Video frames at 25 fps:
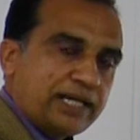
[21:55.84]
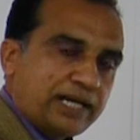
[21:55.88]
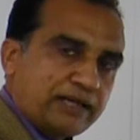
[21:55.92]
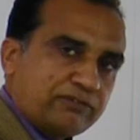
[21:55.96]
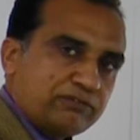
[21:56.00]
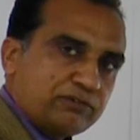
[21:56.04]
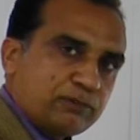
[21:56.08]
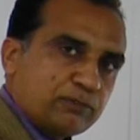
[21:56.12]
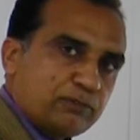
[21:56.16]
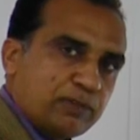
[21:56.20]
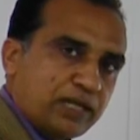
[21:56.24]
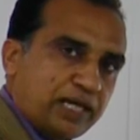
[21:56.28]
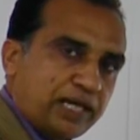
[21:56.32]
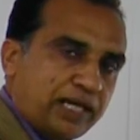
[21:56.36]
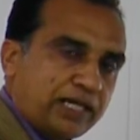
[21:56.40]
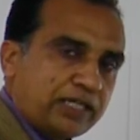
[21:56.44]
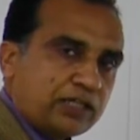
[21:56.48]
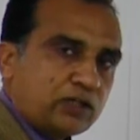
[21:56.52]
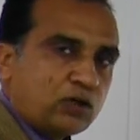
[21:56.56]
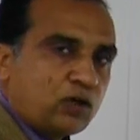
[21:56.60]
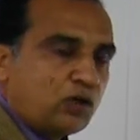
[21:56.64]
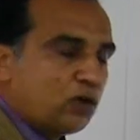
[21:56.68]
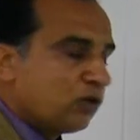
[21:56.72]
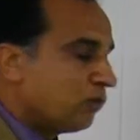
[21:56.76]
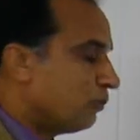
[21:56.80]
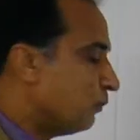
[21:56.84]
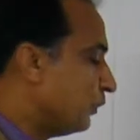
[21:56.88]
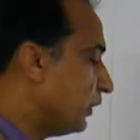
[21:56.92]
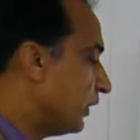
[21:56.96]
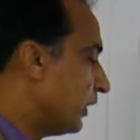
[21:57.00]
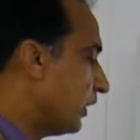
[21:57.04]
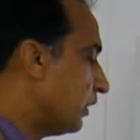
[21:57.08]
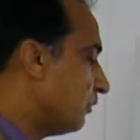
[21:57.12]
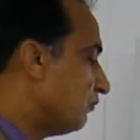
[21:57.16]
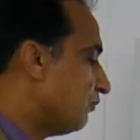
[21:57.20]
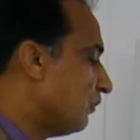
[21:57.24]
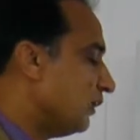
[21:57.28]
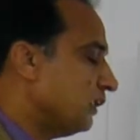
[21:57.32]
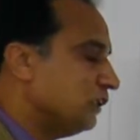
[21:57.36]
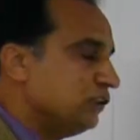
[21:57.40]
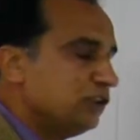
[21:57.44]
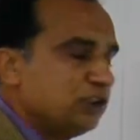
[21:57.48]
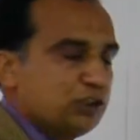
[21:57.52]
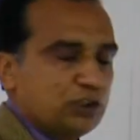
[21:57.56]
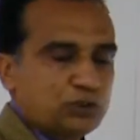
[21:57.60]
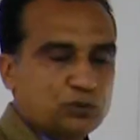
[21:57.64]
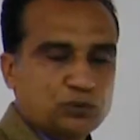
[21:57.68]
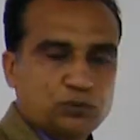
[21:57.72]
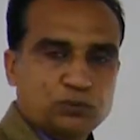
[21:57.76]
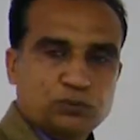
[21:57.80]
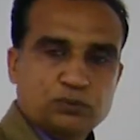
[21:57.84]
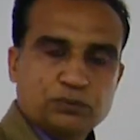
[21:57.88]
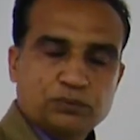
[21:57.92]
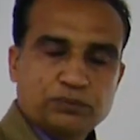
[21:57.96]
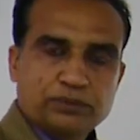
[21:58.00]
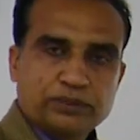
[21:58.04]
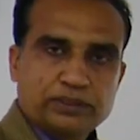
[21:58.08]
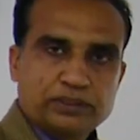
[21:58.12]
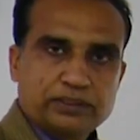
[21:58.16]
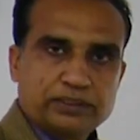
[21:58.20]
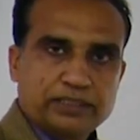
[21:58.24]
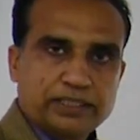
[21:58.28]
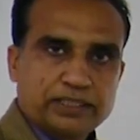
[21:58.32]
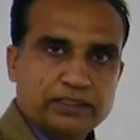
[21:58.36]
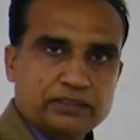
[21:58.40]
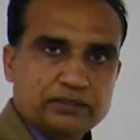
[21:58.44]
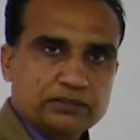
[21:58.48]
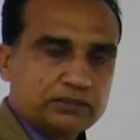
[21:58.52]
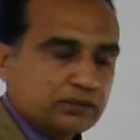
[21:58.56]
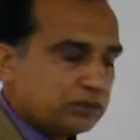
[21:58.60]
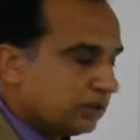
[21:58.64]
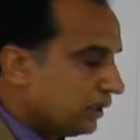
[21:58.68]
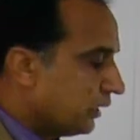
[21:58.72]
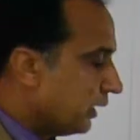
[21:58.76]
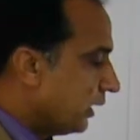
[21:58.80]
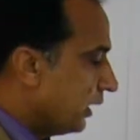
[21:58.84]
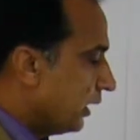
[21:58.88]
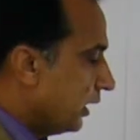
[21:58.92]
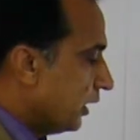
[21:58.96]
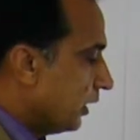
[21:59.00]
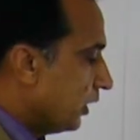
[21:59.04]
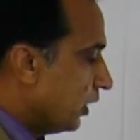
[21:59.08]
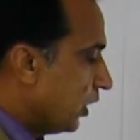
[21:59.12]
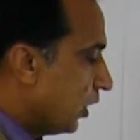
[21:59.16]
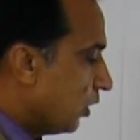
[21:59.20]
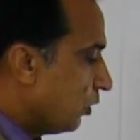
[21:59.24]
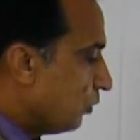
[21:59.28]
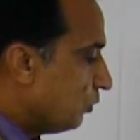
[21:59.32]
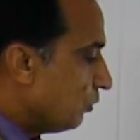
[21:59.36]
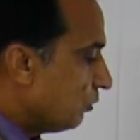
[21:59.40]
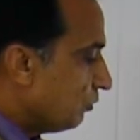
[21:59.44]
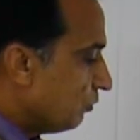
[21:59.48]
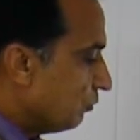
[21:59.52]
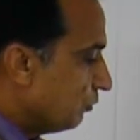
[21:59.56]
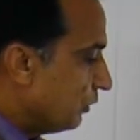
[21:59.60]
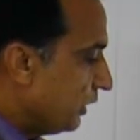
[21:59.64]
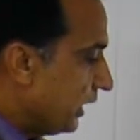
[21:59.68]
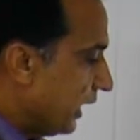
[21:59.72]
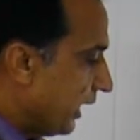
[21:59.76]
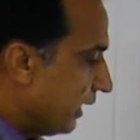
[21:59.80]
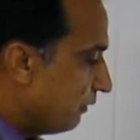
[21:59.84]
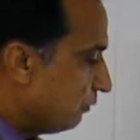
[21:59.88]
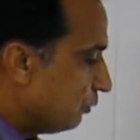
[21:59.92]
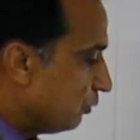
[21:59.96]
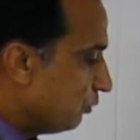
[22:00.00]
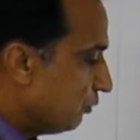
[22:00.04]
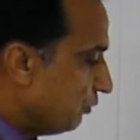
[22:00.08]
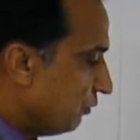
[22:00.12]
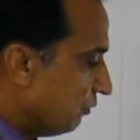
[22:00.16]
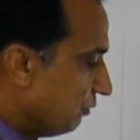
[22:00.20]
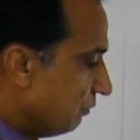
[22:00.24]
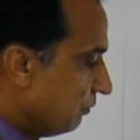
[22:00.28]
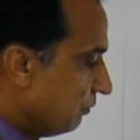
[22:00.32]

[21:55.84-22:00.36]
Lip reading: left blank or we can fill 0 in that. Now we have to